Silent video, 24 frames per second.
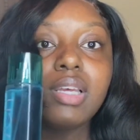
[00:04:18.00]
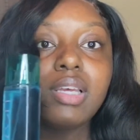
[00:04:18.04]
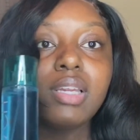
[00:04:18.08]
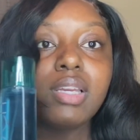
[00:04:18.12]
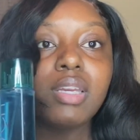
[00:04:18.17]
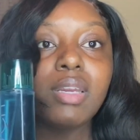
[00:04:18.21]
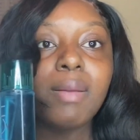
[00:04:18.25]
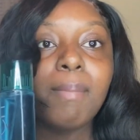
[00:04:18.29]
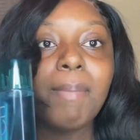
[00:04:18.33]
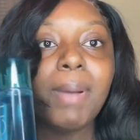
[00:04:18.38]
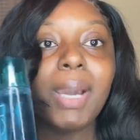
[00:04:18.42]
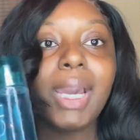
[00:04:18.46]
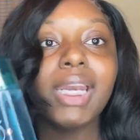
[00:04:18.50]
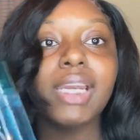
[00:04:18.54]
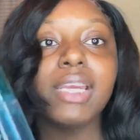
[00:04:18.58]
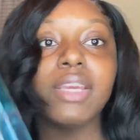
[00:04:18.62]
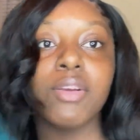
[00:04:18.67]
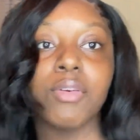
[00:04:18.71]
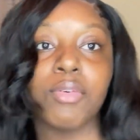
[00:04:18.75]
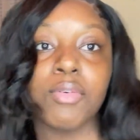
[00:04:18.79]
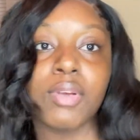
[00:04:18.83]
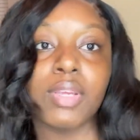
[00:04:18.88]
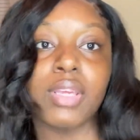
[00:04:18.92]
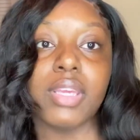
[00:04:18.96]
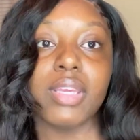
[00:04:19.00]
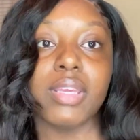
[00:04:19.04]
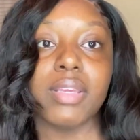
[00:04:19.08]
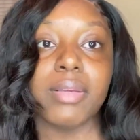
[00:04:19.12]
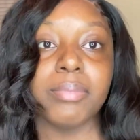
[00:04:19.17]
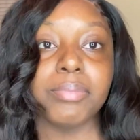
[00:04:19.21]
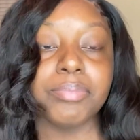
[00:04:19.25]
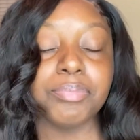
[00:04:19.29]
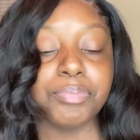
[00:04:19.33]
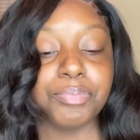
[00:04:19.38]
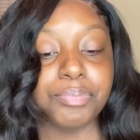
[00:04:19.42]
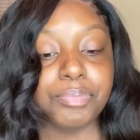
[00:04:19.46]
the body
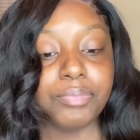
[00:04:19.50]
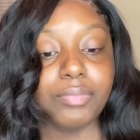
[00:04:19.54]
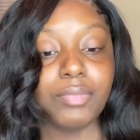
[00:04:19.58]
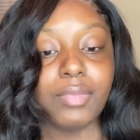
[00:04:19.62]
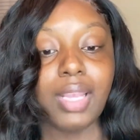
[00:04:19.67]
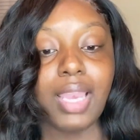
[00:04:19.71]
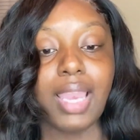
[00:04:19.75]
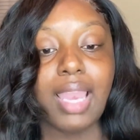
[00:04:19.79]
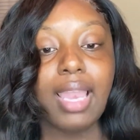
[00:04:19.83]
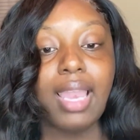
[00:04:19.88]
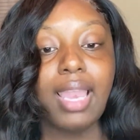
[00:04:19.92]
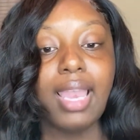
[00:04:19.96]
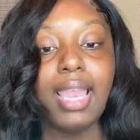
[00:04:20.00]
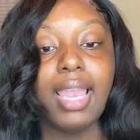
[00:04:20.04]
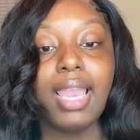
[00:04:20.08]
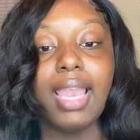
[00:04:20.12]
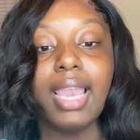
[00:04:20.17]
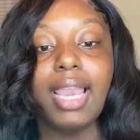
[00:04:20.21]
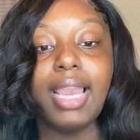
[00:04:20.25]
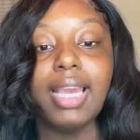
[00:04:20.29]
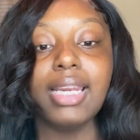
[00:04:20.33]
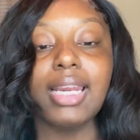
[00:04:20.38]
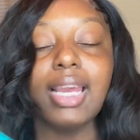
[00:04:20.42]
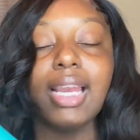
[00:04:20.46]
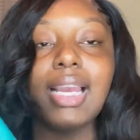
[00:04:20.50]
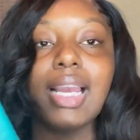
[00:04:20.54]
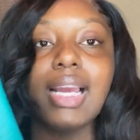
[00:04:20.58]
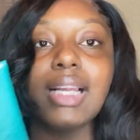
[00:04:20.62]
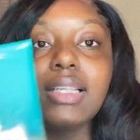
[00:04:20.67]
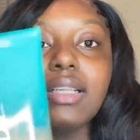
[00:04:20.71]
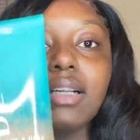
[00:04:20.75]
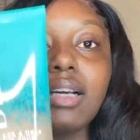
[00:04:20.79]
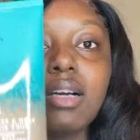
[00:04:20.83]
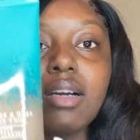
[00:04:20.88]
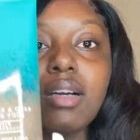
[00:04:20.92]
cream, and I got the